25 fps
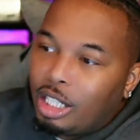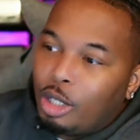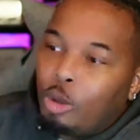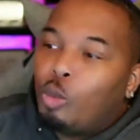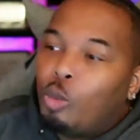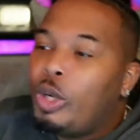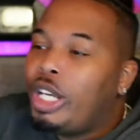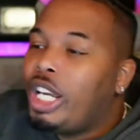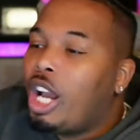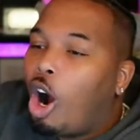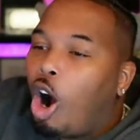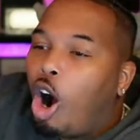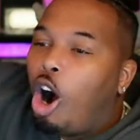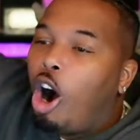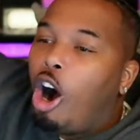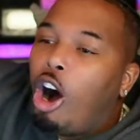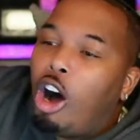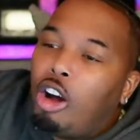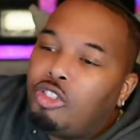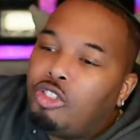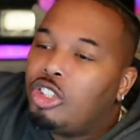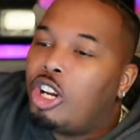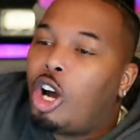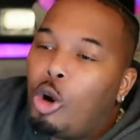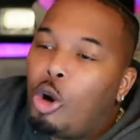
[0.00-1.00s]
We
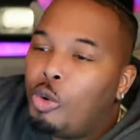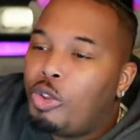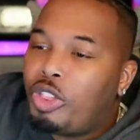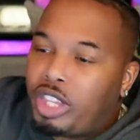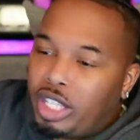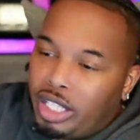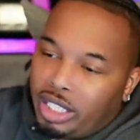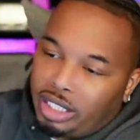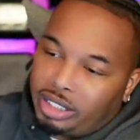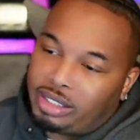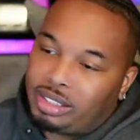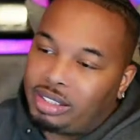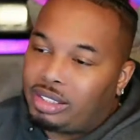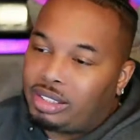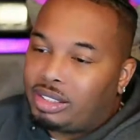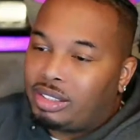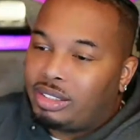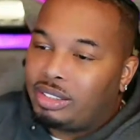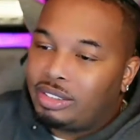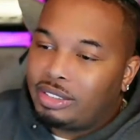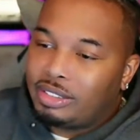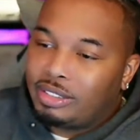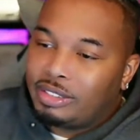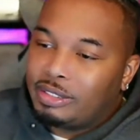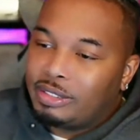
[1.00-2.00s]
all know this.
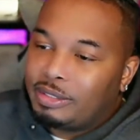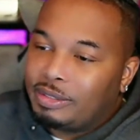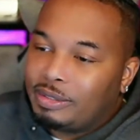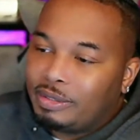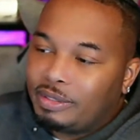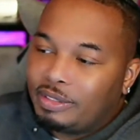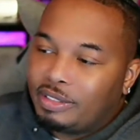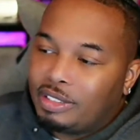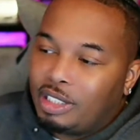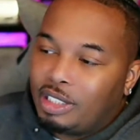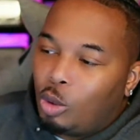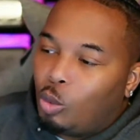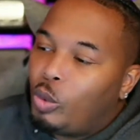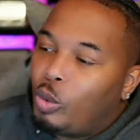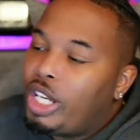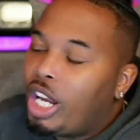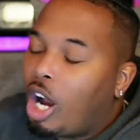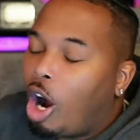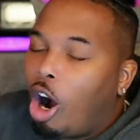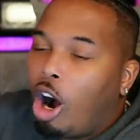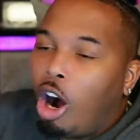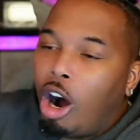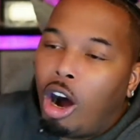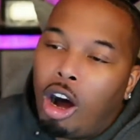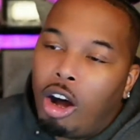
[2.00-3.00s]
We
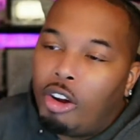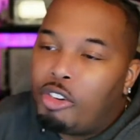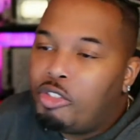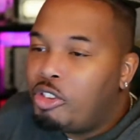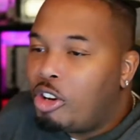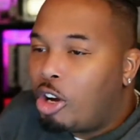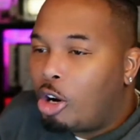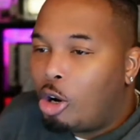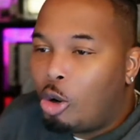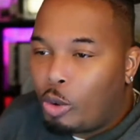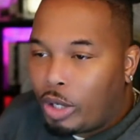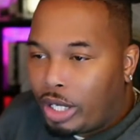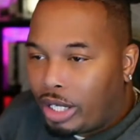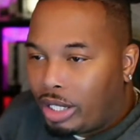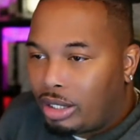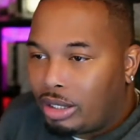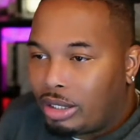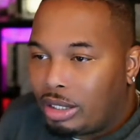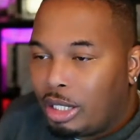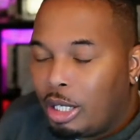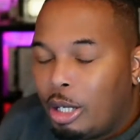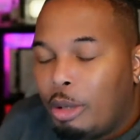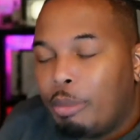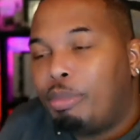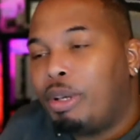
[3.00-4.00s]
all know it.
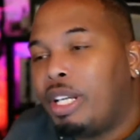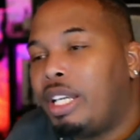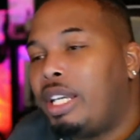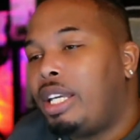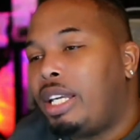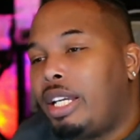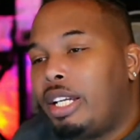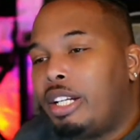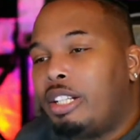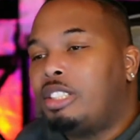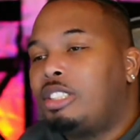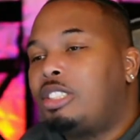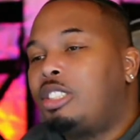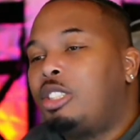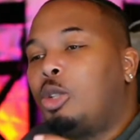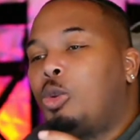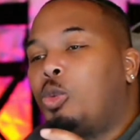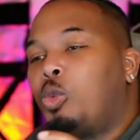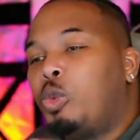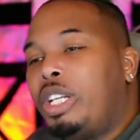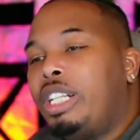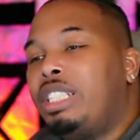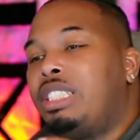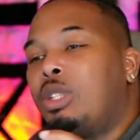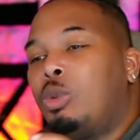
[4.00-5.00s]
But here's the
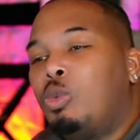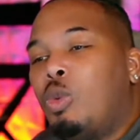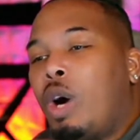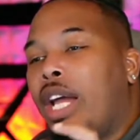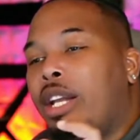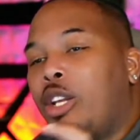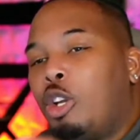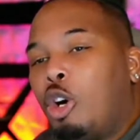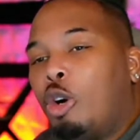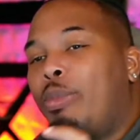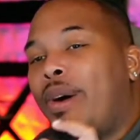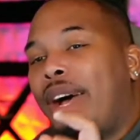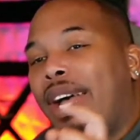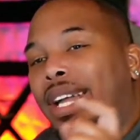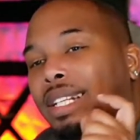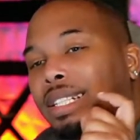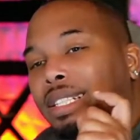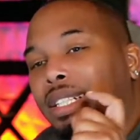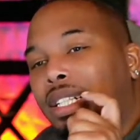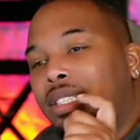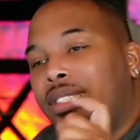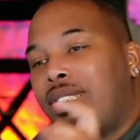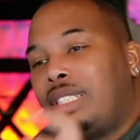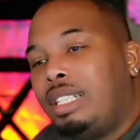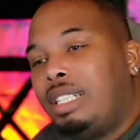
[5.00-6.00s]
reason why nobody
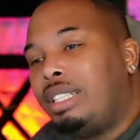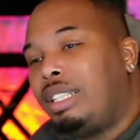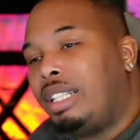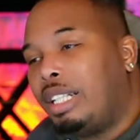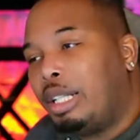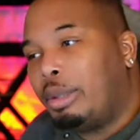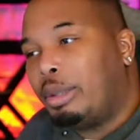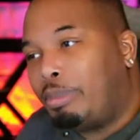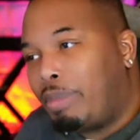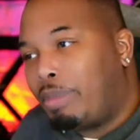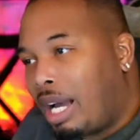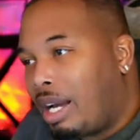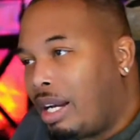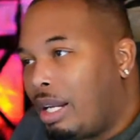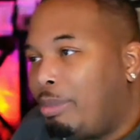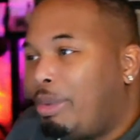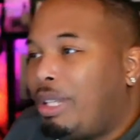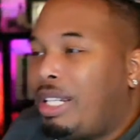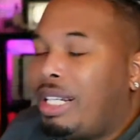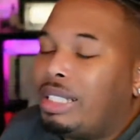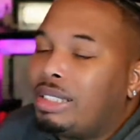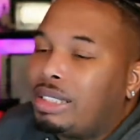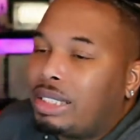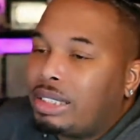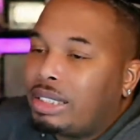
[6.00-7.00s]
does anything about it,
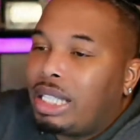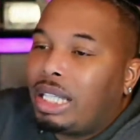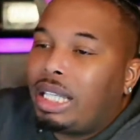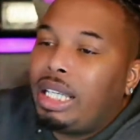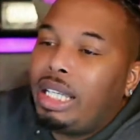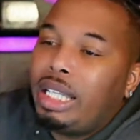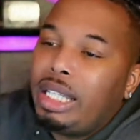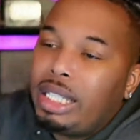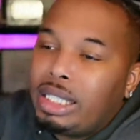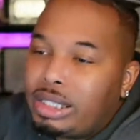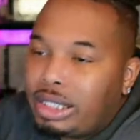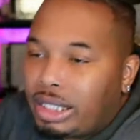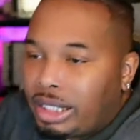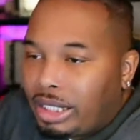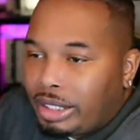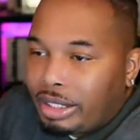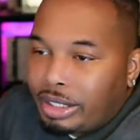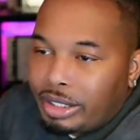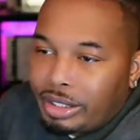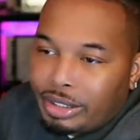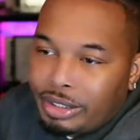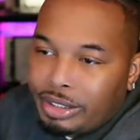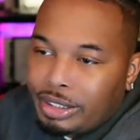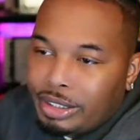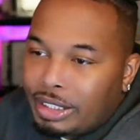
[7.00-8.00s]
because it's
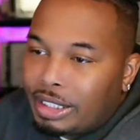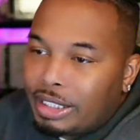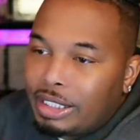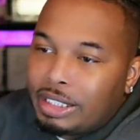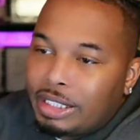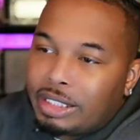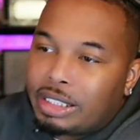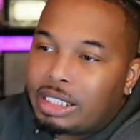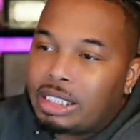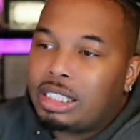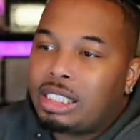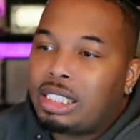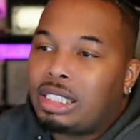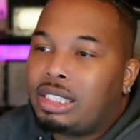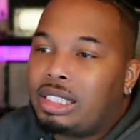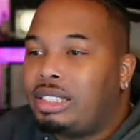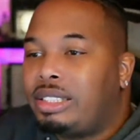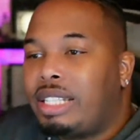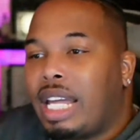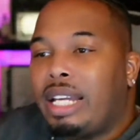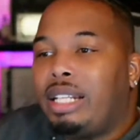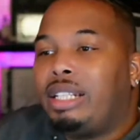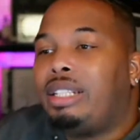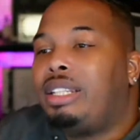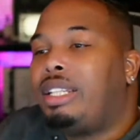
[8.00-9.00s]
easier to just
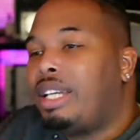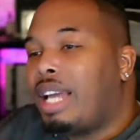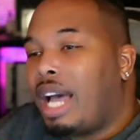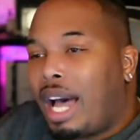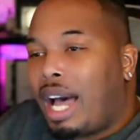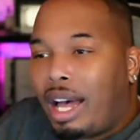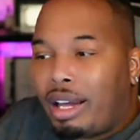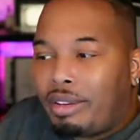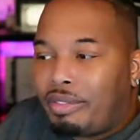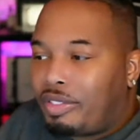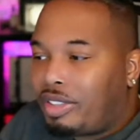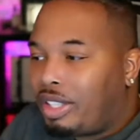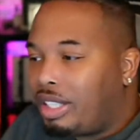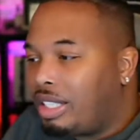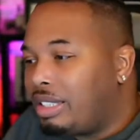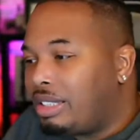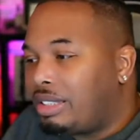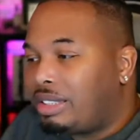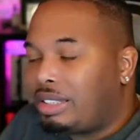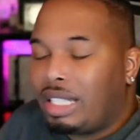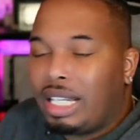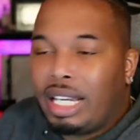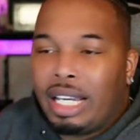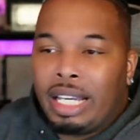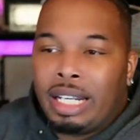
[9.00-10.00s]
state the
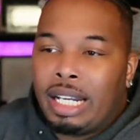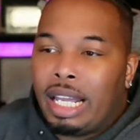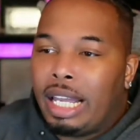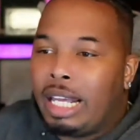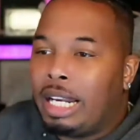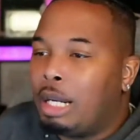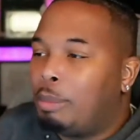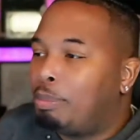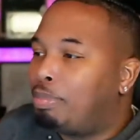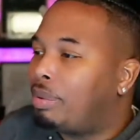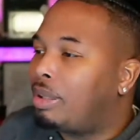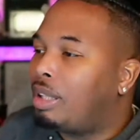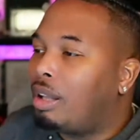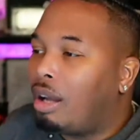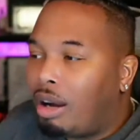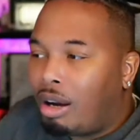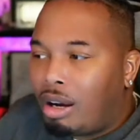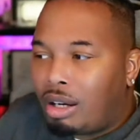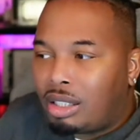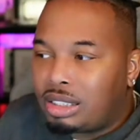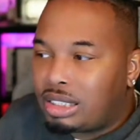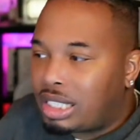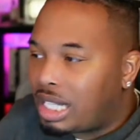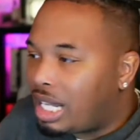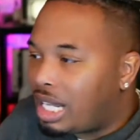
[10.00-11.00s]
obvious in
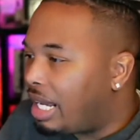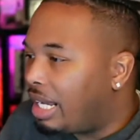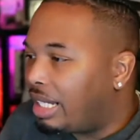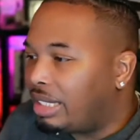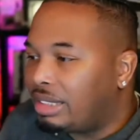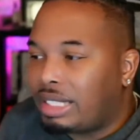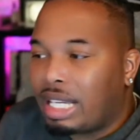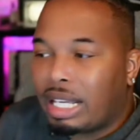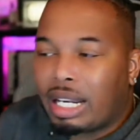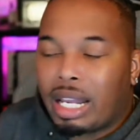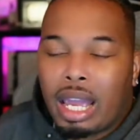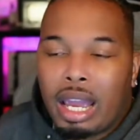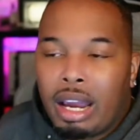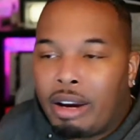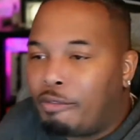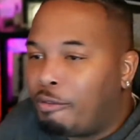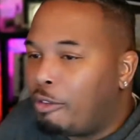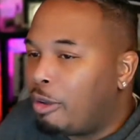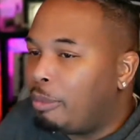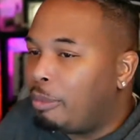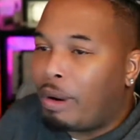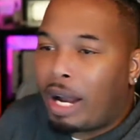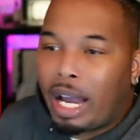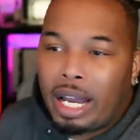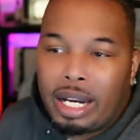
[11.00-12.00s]
applause lines that
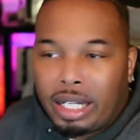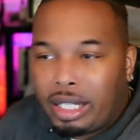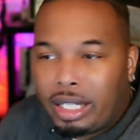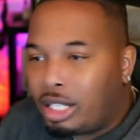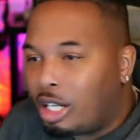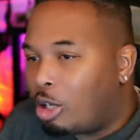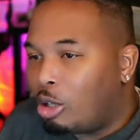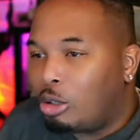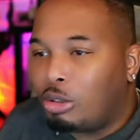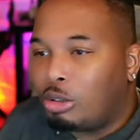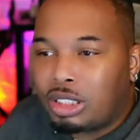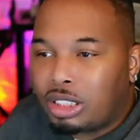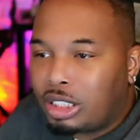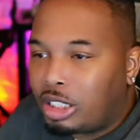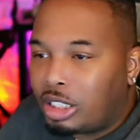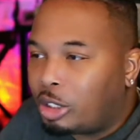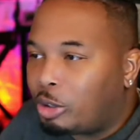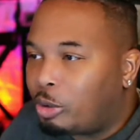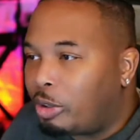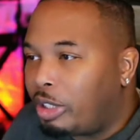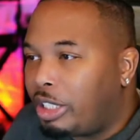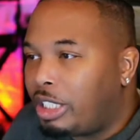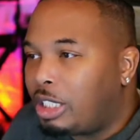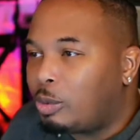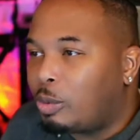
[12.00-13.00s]
everybody knows and
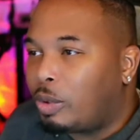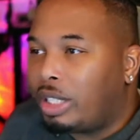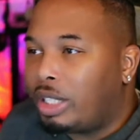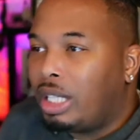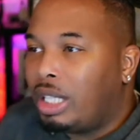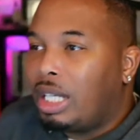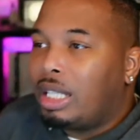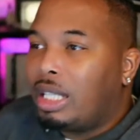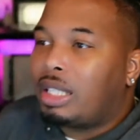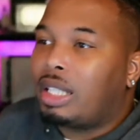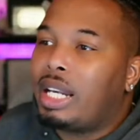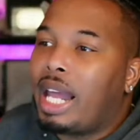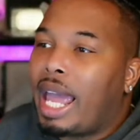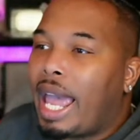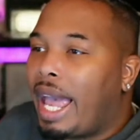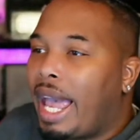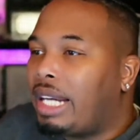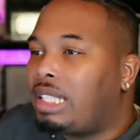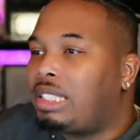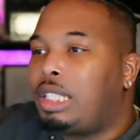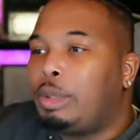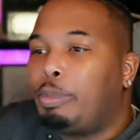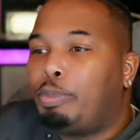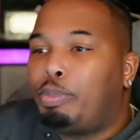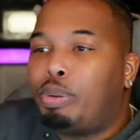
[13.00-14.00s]
agrees with than
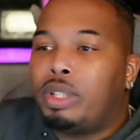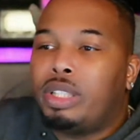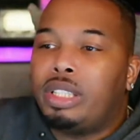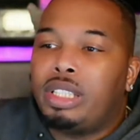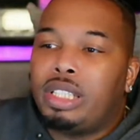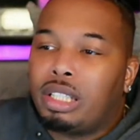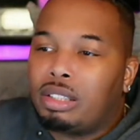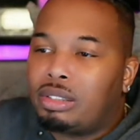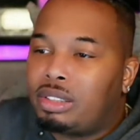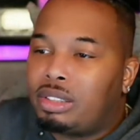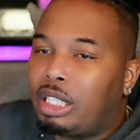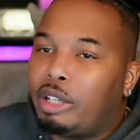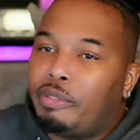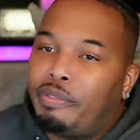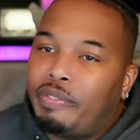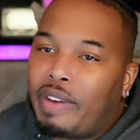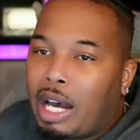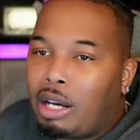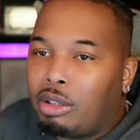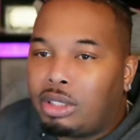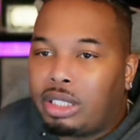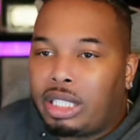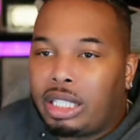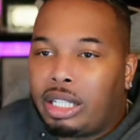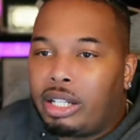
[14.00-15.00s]
actually putting yourself
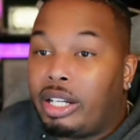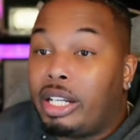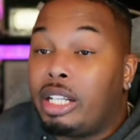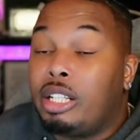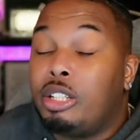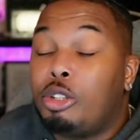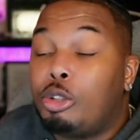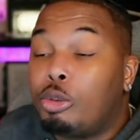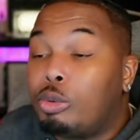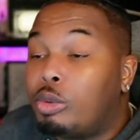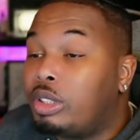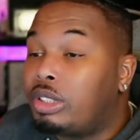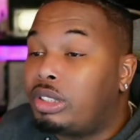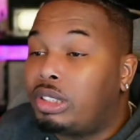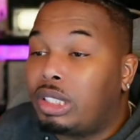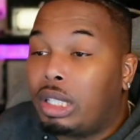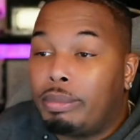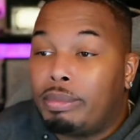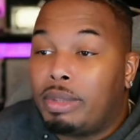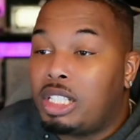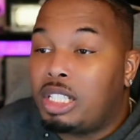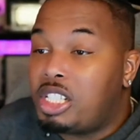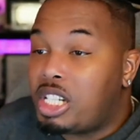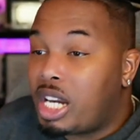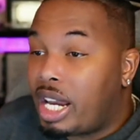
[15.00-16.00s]
out there and doing something
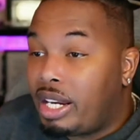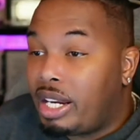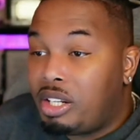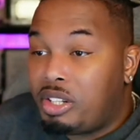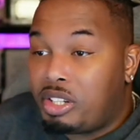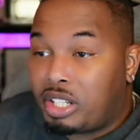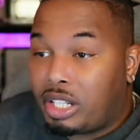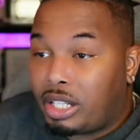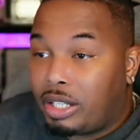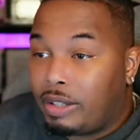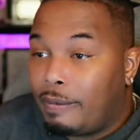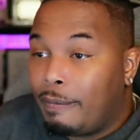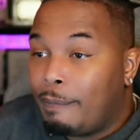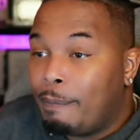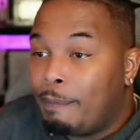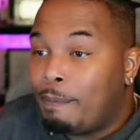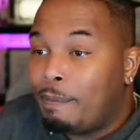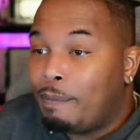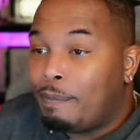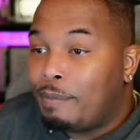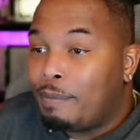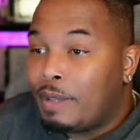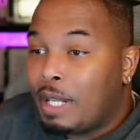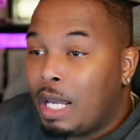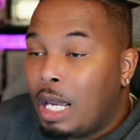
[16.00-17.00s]
to change it,
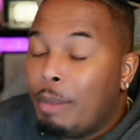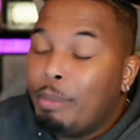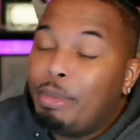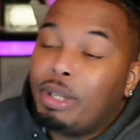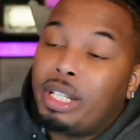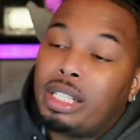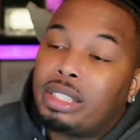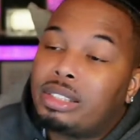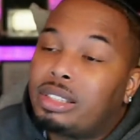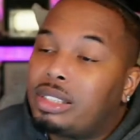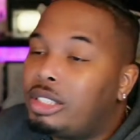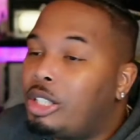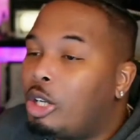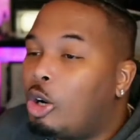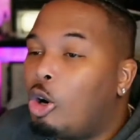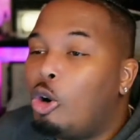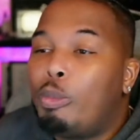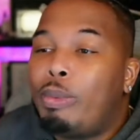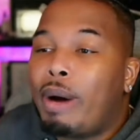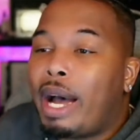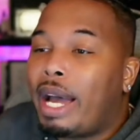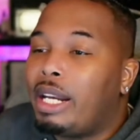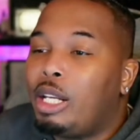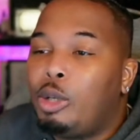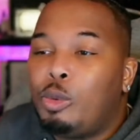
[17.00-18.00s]
because
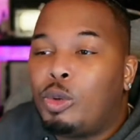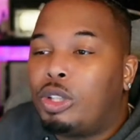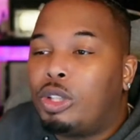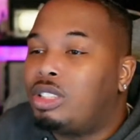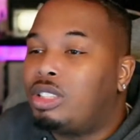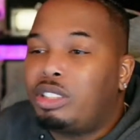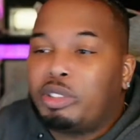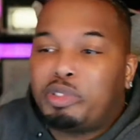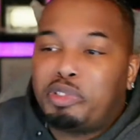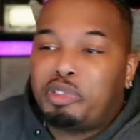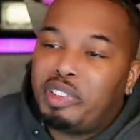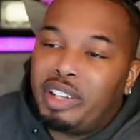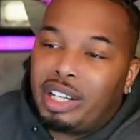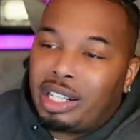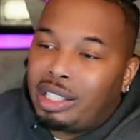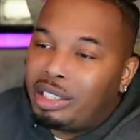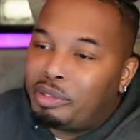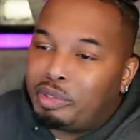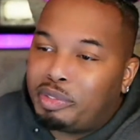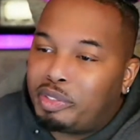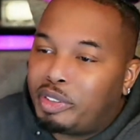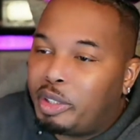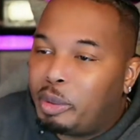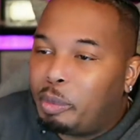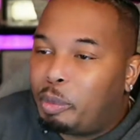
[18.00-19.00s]
nobody wants to fail in
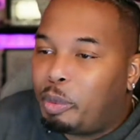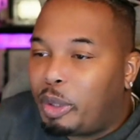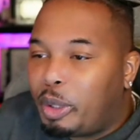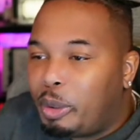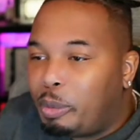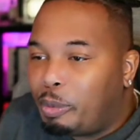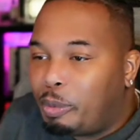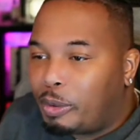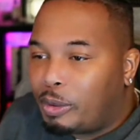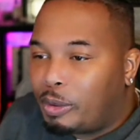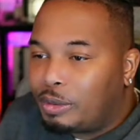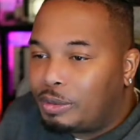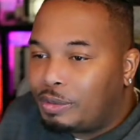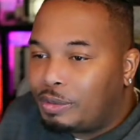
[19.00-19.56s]
front of people.